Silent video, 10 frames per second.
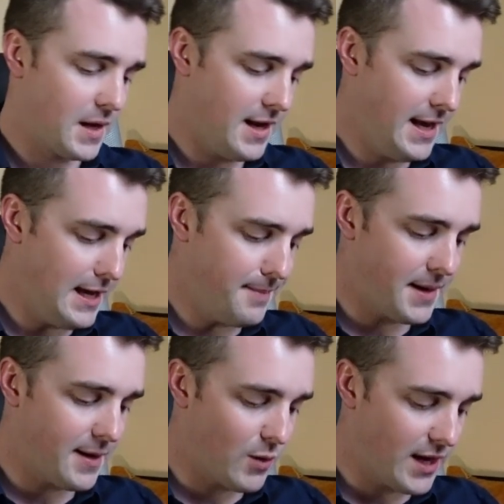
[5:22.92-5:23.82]
And here,
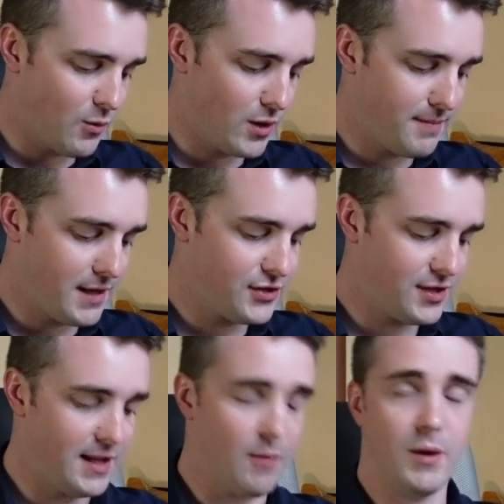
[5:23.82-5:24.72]
by the way, I want to
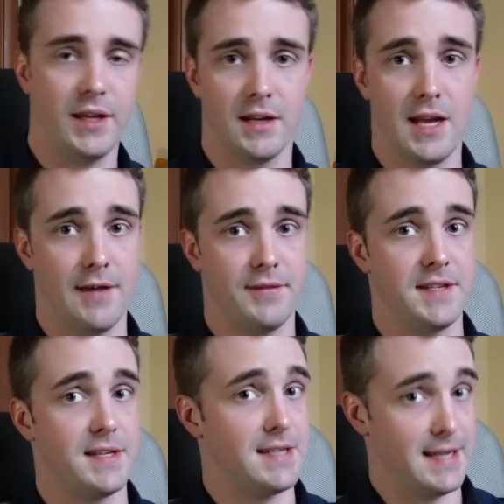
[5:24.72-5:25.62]
mention that we can have
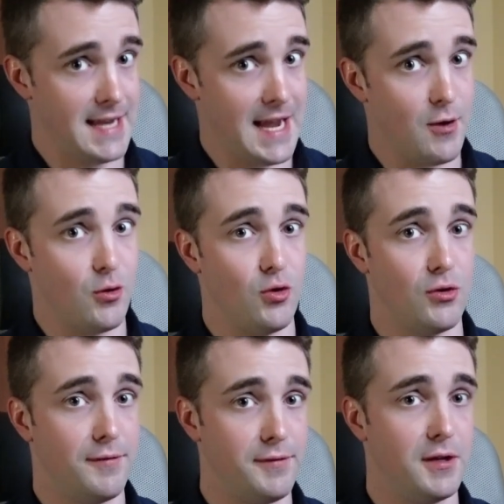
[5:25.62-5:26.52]
this as a noun
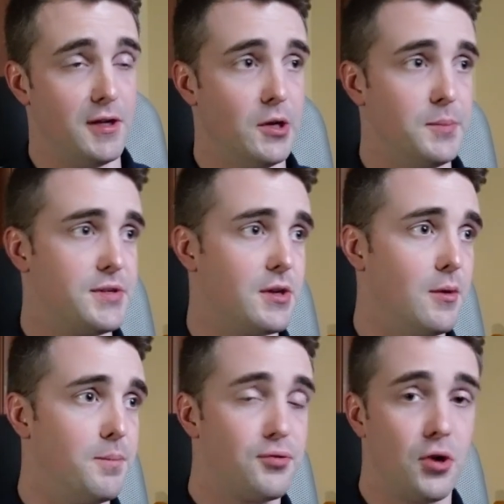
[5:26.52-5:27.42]
or a verb.
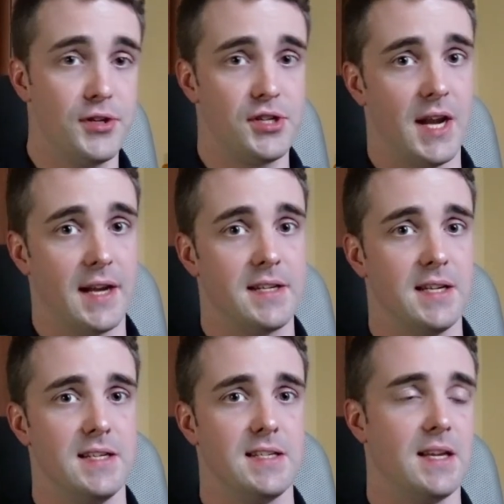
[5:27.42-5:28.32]
So project
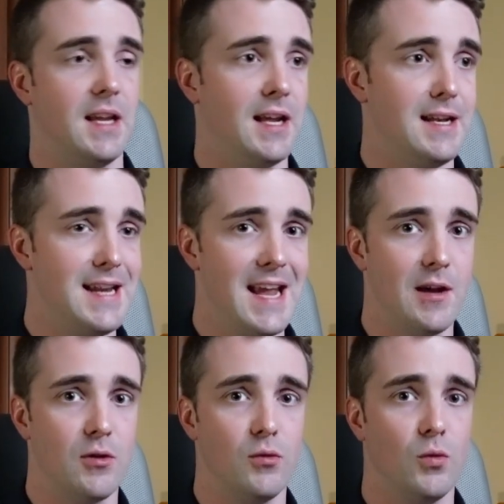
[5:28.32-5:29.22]
is a
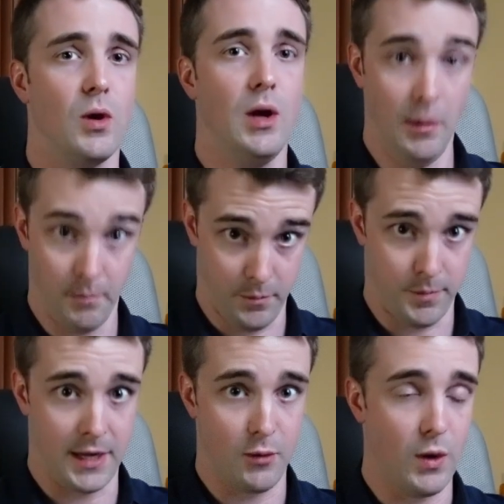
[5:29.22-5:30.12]
noun,
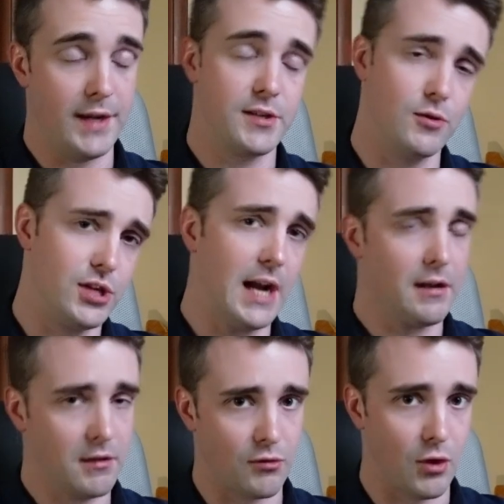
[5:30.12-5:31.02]
by the way. So
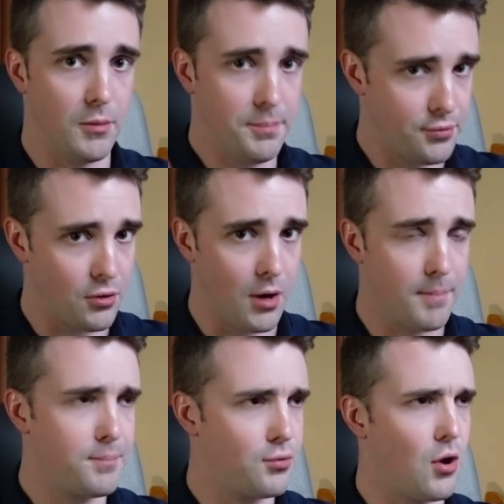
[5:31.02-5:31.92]
JECT throw,
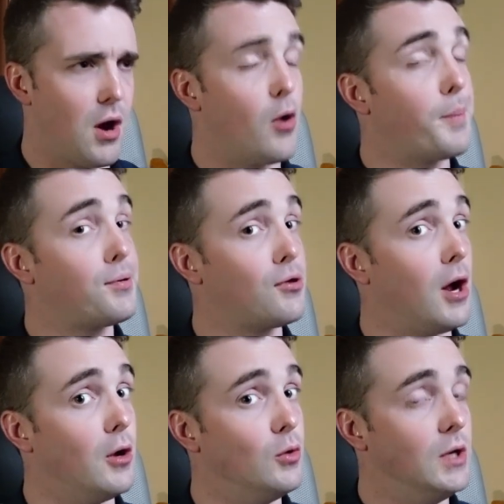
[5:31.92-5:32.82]
pro or
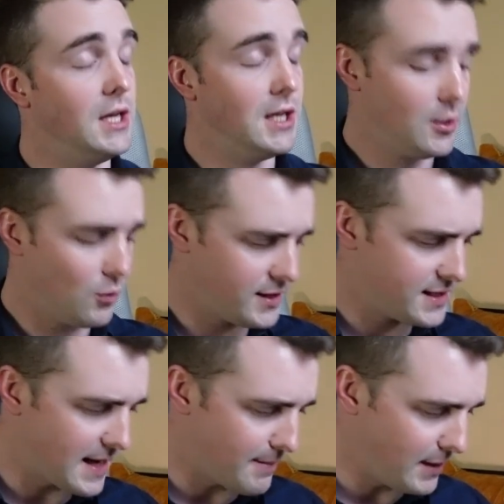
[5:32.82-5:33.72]
pro. What
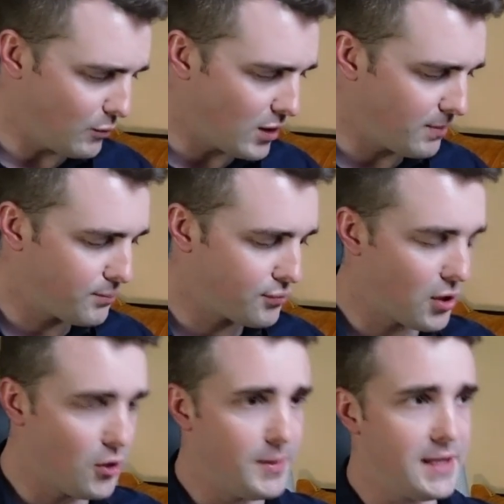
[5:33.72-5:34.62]
does that mean? Well,
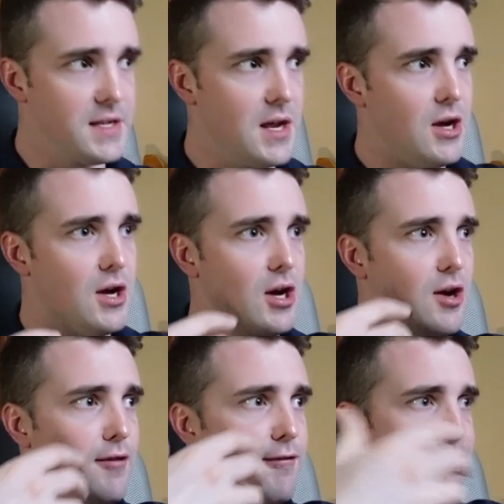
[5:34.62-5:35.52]
pro means
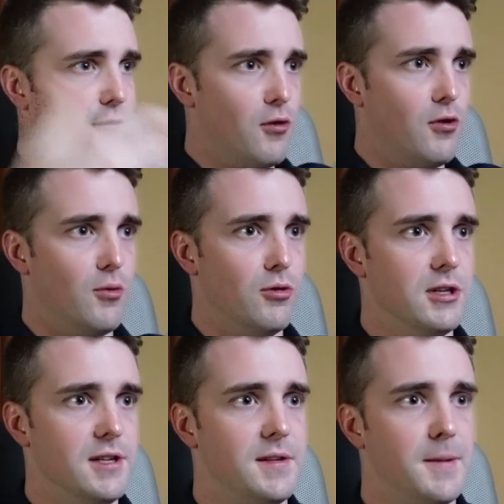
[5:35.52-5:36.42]

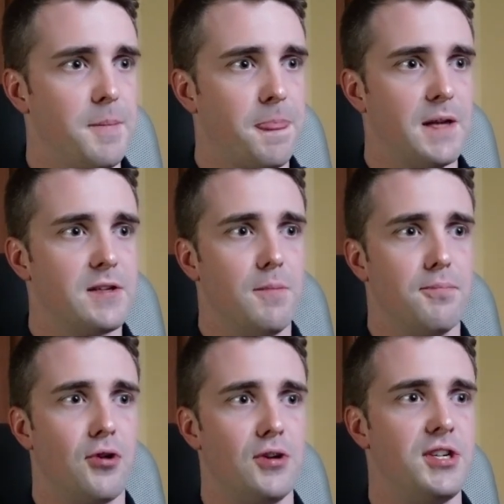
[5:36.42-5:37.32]
forward. So
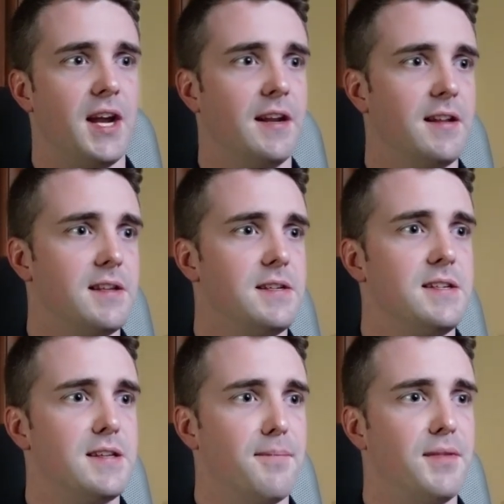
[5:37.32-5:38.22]
project, this
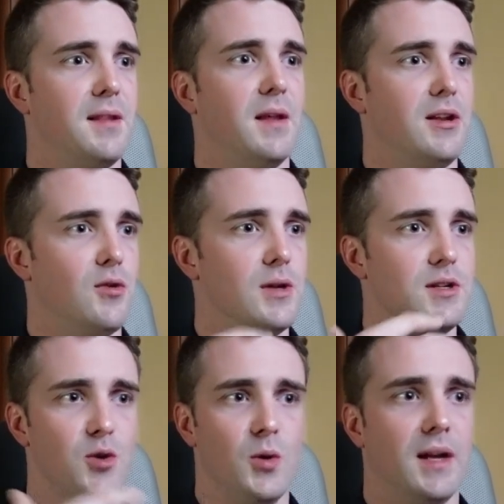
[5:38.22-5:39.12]
is something that you're
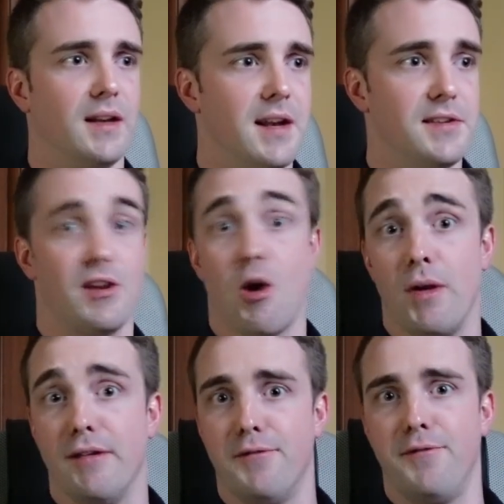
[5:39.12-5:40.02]
doing that is
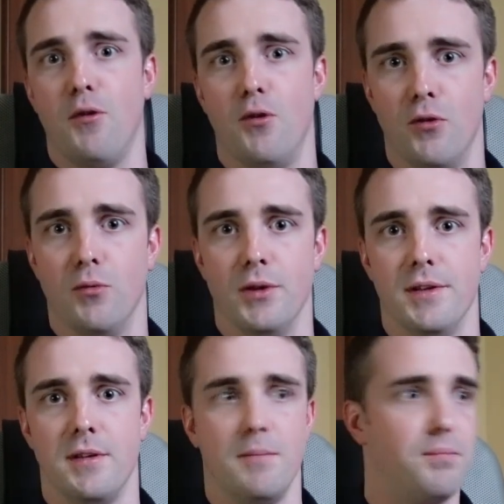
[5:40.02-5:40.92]
going
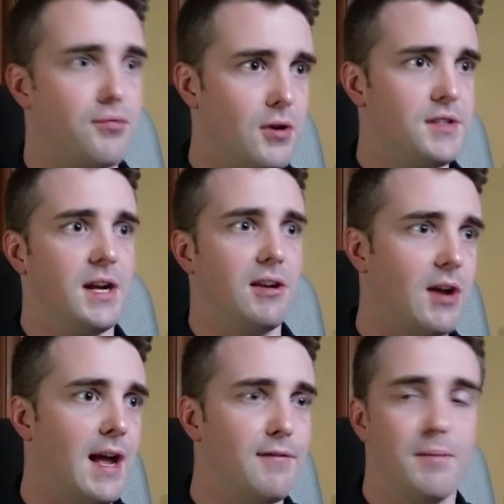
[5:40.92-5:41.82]
forward. Project,
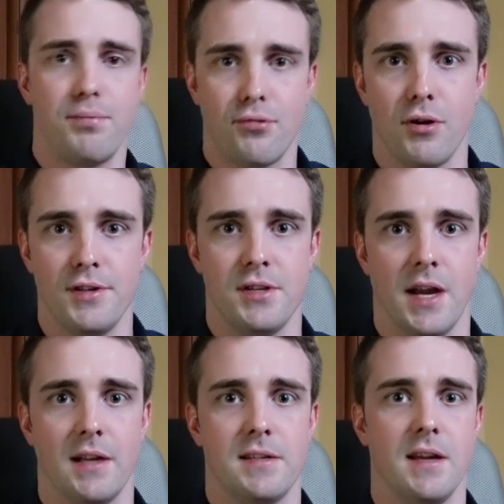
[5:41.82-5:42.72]
I have a
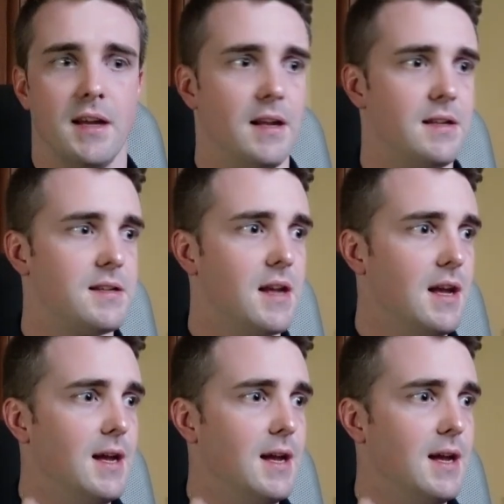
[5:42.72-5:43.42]
project. It's